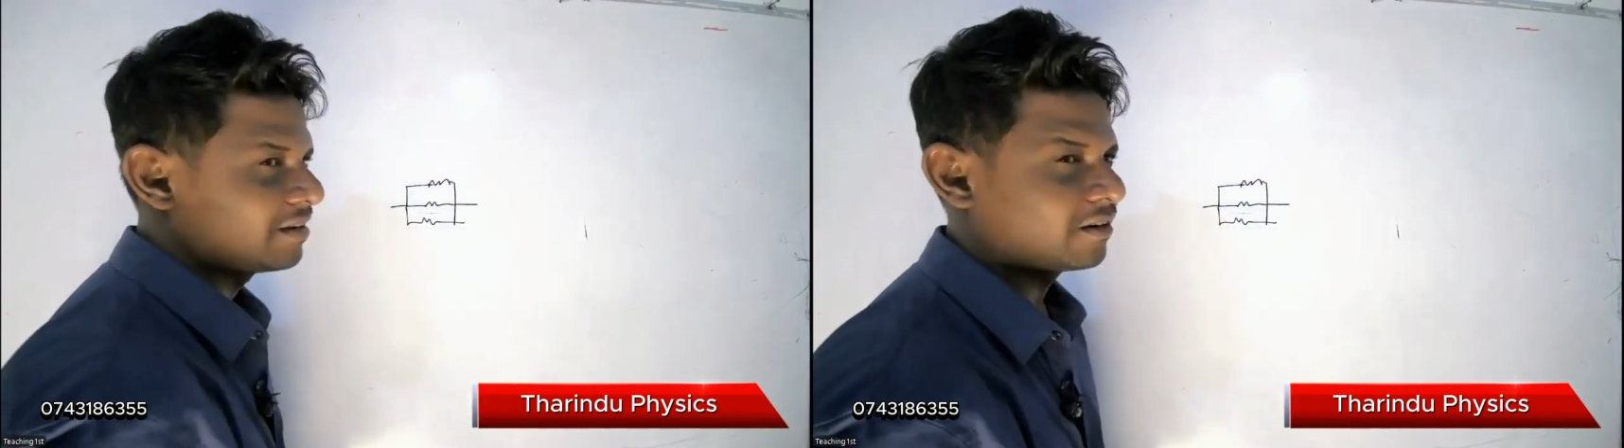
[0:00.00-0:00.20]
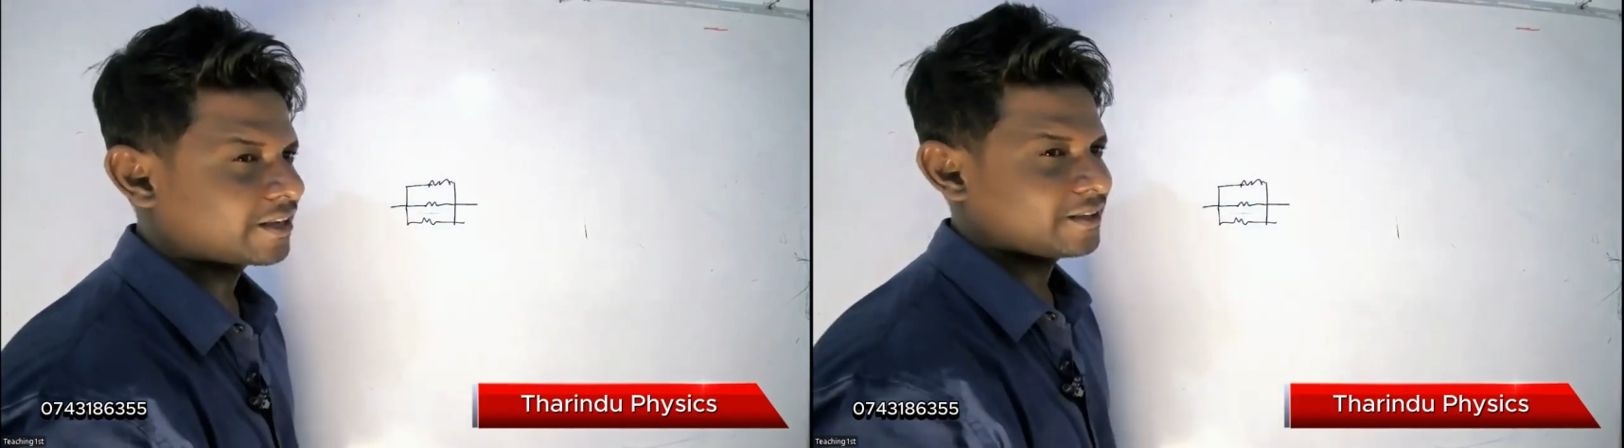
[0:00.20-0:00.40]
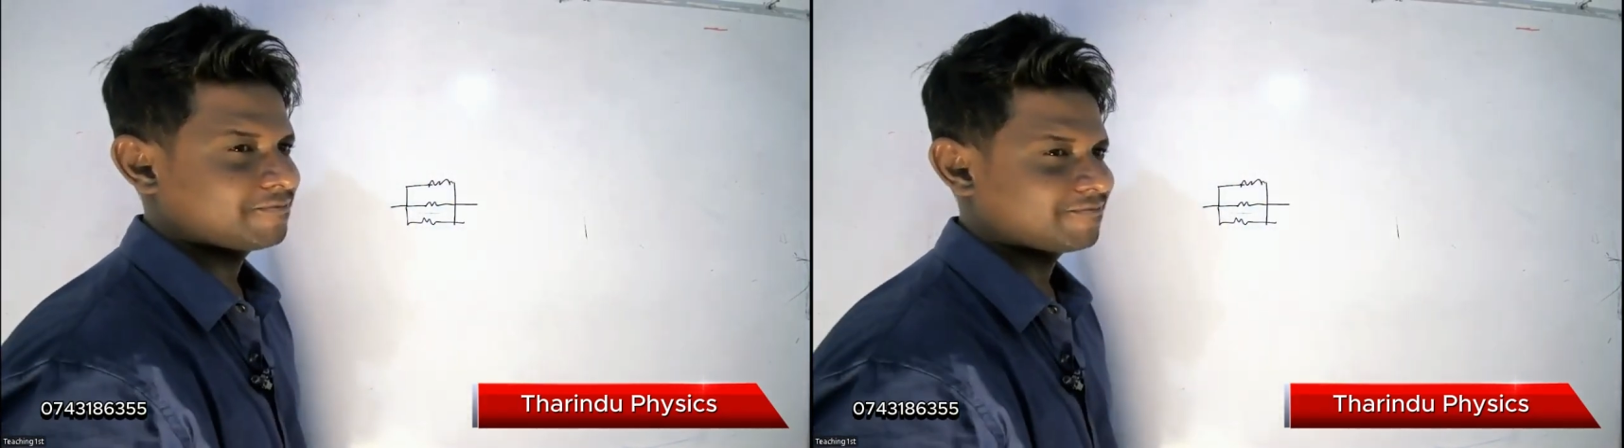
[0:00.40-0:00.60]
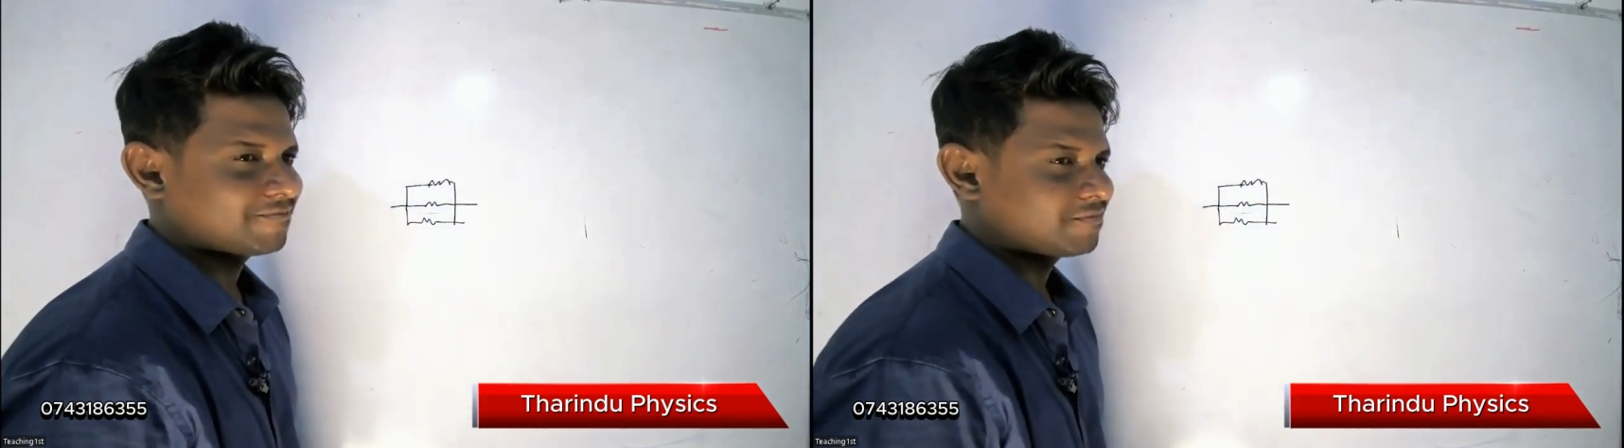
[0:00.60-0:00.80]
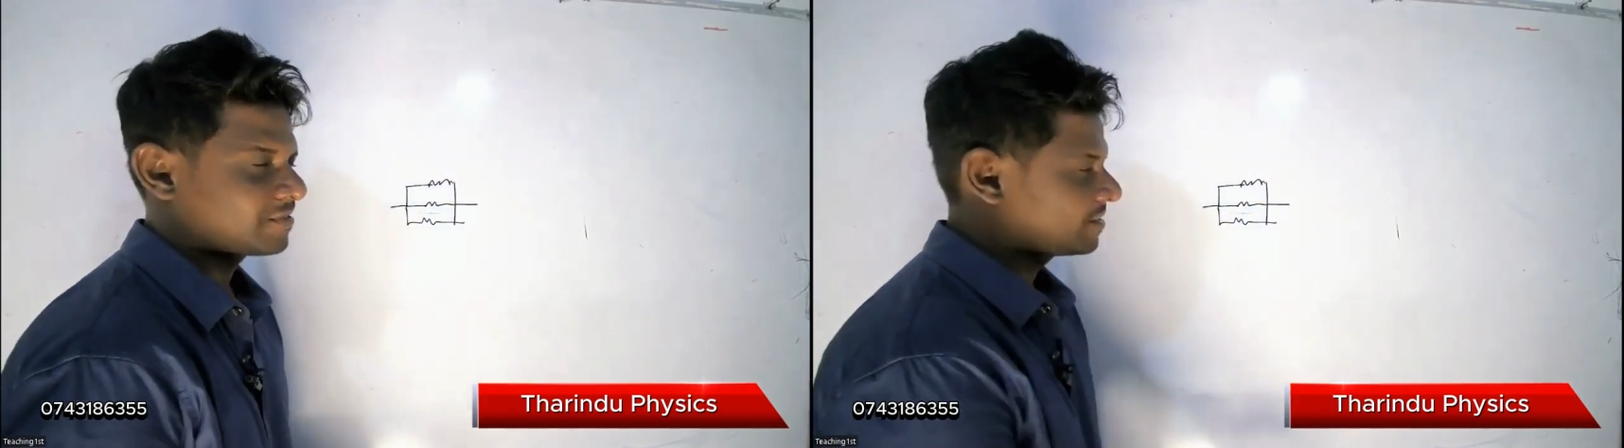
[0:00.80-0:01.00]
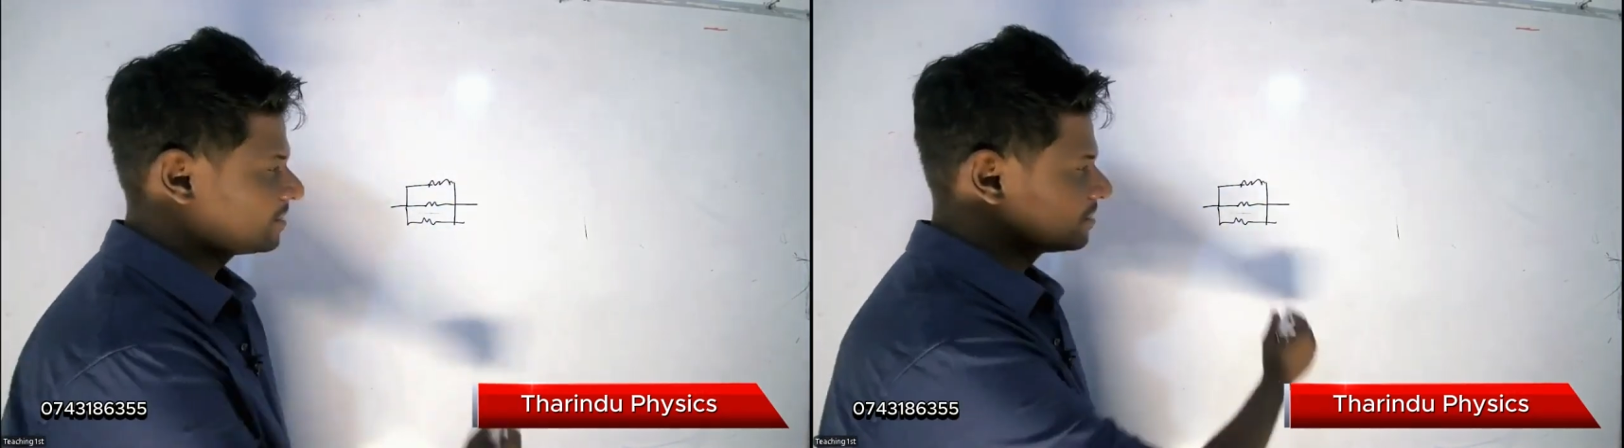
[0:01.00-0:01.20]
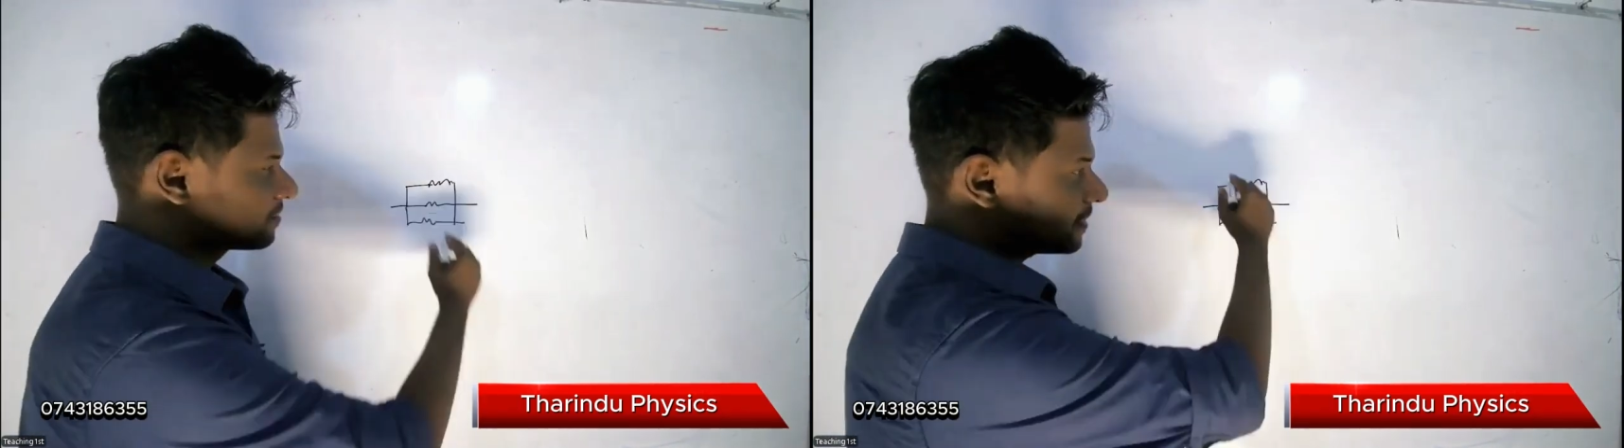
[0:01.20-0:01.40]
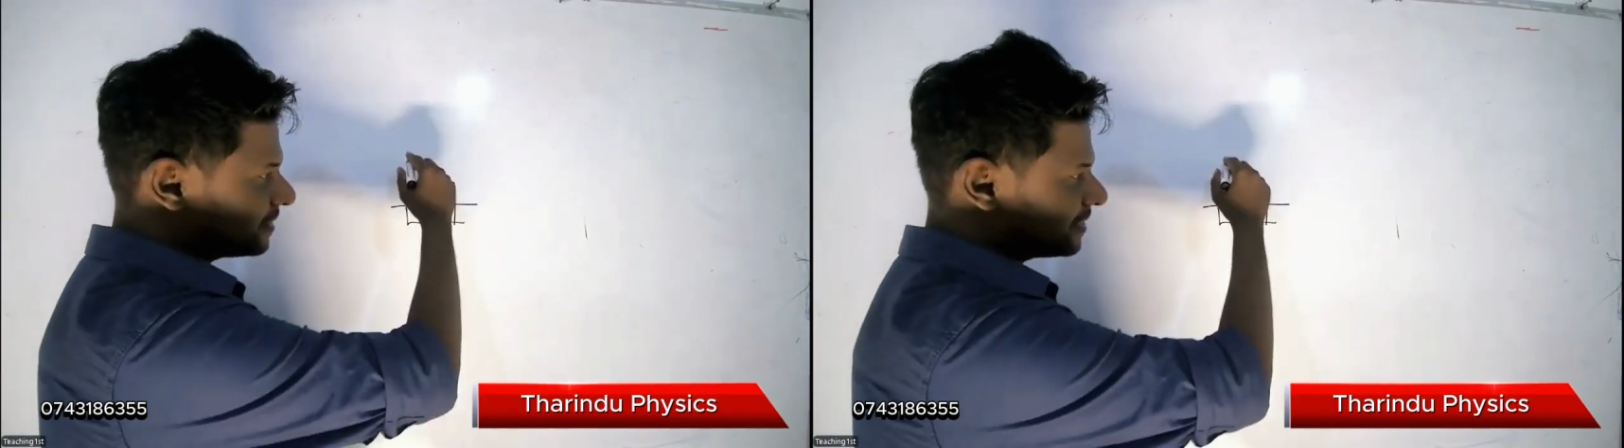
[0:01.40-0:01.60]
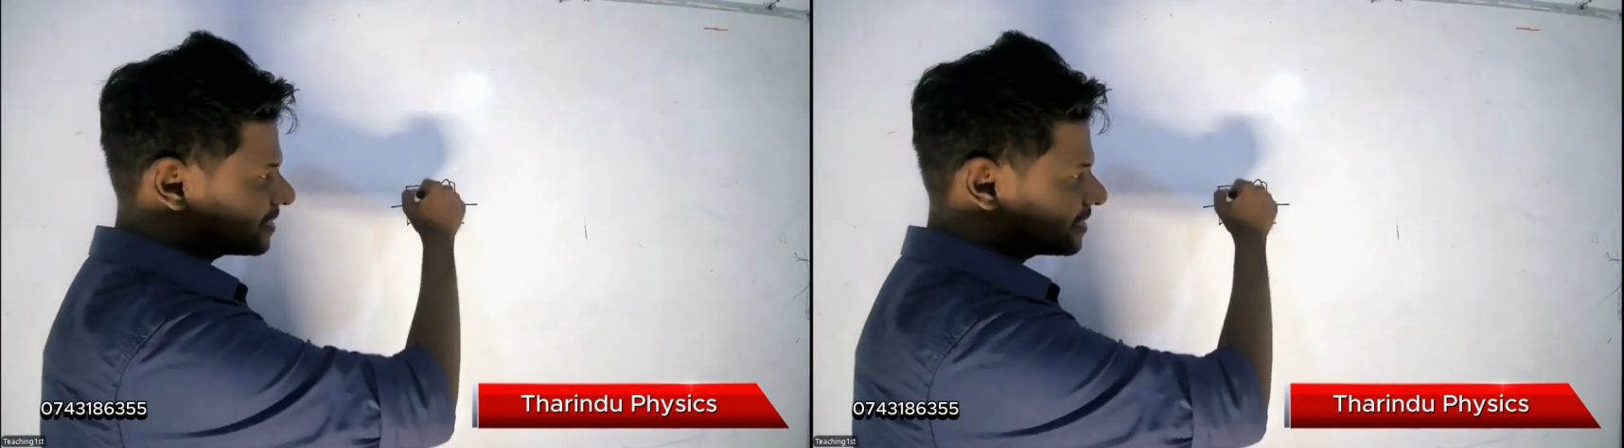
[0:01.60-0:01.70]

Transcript: Okay. 3